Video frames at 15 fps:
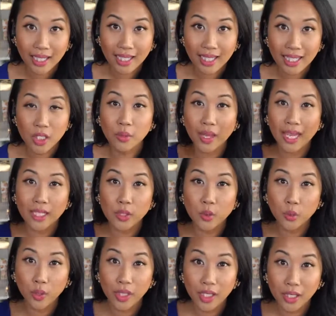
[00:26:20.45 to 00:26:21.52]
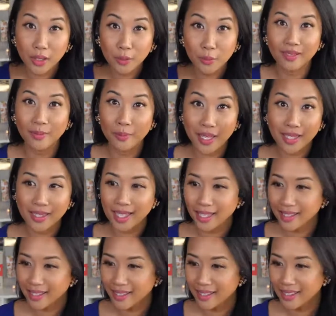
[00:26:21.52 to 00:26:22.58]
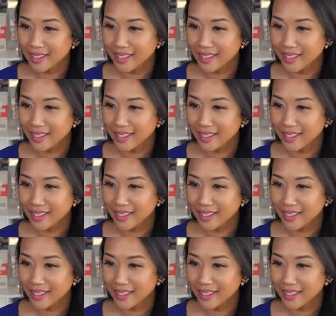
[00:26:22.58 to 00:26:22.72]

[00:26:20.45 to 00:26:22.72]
into a tweetable. Make sense?